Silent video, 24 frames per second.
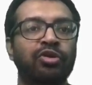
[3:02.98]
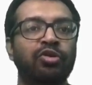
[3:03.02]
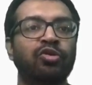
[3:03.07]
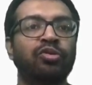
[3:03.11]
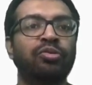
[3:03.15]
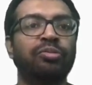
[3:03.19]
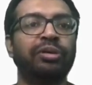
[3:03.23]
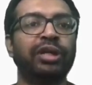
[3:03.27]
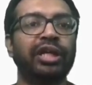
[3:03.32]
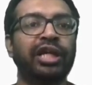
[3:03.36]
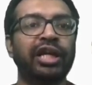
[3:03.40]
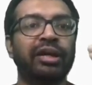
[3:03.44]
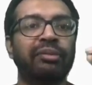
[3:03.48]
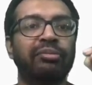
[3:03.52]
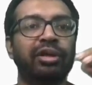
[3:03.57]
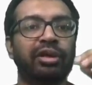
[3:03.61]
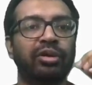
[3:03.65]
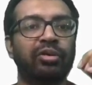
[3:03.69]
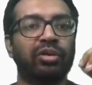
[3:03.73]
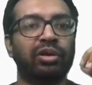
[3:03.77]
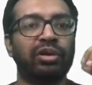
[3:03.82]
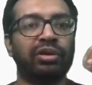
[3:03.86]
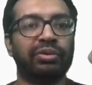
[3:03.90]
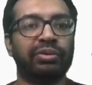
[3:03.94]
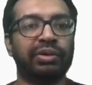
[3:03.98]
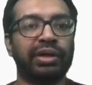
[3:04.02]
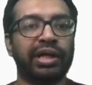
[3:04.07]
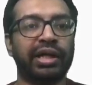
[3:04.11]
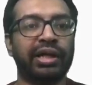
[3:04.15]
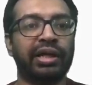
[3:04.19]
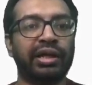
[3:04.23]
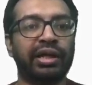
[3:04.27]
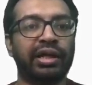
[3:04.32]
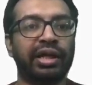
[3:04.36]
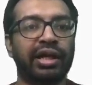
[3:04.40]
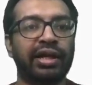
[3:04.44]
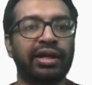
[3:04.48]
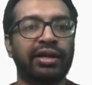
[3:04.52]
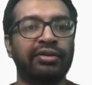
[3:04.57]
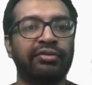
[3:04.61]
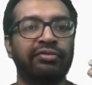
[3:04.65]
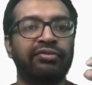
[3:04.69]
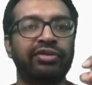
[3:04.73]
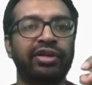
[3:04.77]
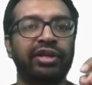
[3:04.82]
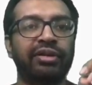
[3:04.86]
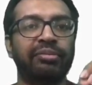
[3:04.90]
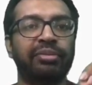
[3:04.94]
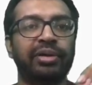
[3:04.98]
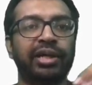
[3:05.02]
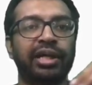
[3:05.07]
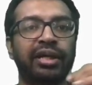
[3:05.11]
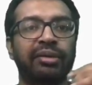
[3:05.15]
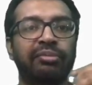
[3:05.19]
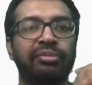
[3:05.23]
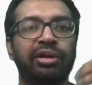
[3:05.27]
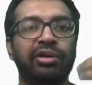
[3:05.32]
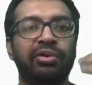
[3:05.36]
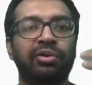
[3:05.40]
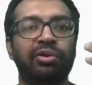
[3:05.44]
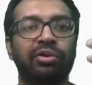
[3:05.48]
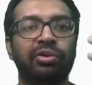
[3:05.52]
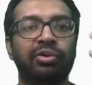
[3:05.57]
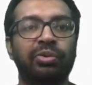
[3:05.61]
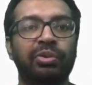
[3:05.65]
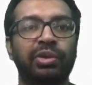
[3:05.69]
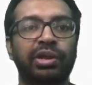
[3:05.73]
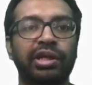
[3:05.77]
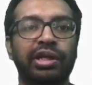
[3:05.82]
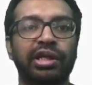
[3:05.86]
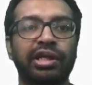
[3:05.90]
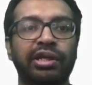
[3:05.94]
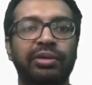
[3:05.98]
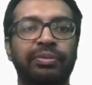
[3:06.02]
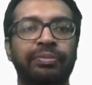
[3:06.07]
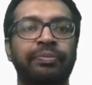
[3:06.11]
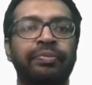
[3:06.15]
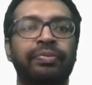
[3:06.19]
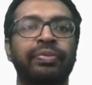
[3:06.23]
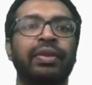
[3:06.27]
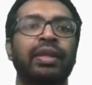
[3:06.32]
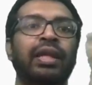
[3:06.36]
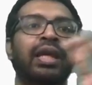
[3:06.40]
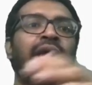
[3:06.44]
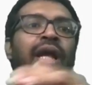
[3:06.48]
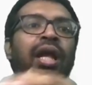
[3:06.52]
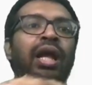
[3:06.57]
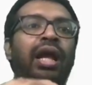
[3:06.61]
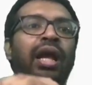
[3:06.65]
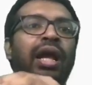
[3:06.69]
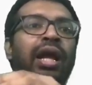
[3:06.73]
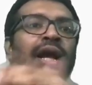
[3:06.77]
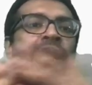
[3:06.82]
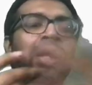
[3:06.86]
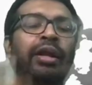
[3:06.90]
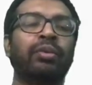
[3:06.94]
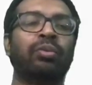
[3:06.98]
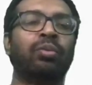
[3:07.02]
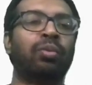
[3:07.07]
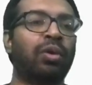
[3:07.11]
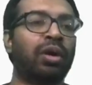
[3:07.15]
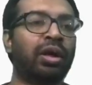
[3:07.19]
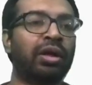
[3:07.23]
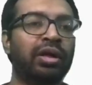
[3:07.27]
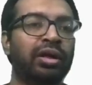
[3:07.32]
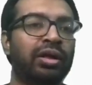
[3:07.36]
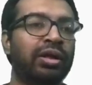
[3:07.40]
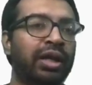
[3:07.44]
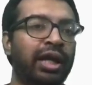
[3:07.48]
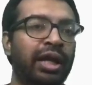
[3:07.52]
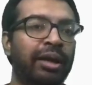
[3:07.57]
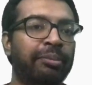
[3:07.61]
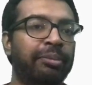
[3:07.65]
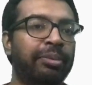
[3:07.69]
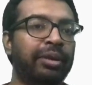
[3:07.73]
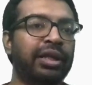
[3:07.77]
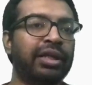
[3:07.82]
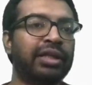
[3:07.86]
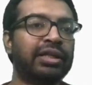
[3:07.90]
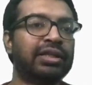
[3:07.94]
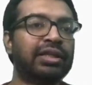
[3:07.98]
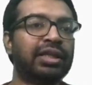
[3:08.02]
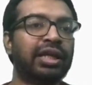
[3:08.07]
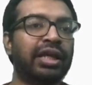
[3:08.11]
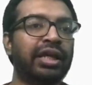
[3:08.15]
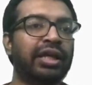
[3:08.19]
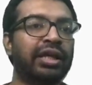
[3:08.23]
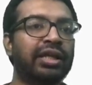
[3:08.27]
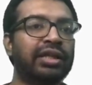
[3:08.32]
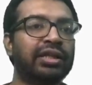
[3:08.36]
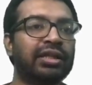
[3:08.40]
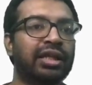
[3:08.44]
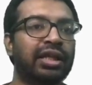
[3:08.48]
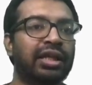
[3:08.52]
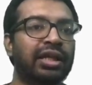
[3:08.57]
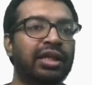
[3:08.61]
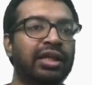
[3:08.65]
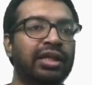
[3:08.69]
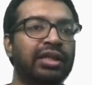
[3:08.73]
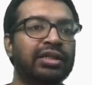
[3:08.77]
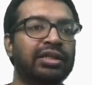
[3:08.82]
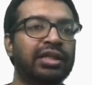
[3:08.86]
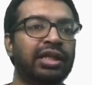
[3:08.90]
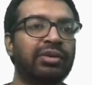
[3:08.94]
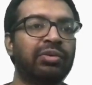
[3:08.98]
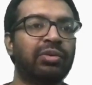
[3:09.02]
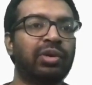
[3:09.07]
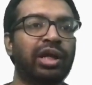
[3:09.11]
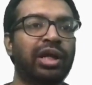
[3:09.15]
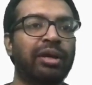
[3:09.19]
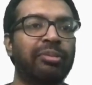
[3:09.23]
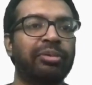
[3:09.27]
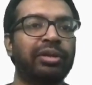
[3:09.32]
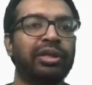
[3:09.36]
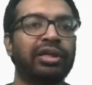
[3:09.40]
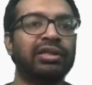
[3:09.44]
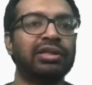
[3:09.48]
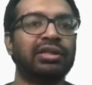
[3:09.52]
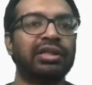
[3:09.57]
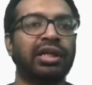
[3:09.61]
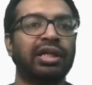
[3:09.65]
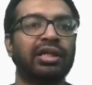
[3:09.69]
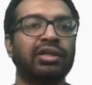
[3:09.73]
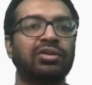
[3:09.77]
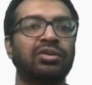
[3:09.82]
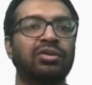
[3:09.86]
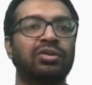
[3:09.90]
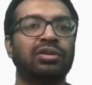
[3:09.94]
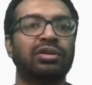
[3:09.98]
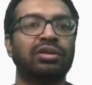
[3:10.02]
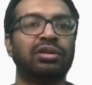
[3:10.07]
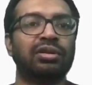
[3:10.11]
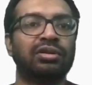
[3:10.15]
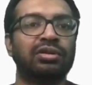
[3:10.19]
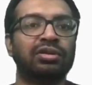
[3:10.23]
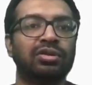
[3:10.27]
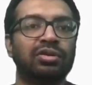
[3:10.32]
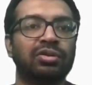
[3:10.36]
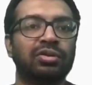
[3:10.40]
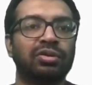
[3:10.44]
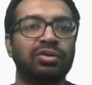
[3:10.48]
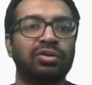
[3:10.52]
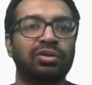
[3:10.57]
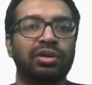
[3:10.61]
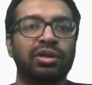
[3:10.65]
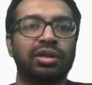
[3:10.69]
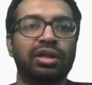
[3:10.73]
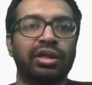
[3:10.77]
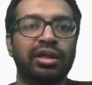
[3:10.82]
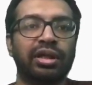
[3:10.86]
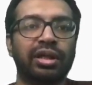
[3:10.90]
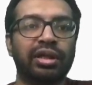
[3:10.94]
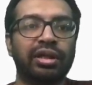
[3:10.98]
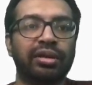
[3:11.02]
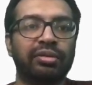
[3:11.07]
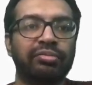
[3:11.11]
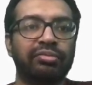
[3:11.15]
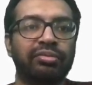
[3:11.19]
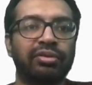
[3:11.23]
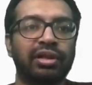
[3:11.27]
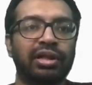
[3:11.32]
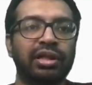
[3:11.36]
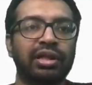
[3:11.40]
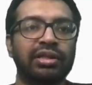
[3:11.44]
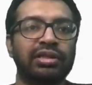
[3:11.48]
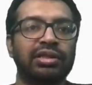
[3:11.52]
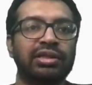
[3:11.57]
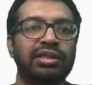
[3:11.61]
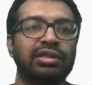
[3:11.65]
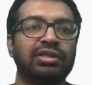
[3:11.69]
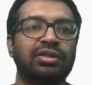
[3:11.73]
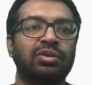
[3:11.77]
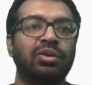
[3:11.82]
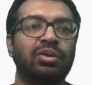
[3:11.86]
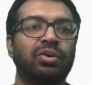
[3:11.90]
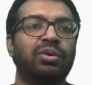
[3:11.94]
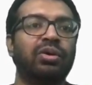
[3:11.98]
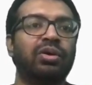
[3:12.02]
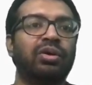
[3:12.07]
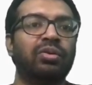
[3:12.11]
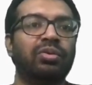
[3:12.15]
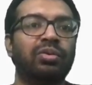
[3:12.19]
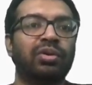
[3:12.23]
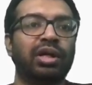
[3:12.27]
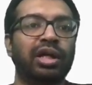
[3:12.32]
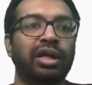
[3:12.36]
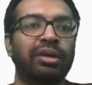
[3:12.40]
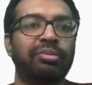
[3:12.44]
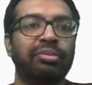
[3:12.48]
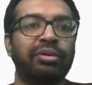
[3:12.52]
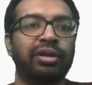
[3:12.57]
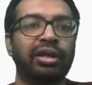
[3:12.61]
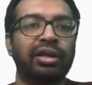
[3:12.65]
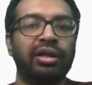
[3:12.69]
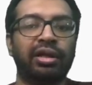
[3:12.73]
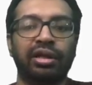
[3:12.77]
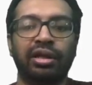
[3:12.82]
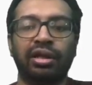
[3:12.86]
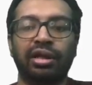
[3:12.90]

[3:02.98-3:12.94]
u became equal to 10 and v became equal to 20. And what did happen inside? Inside what happened is that, let's just note down what happened.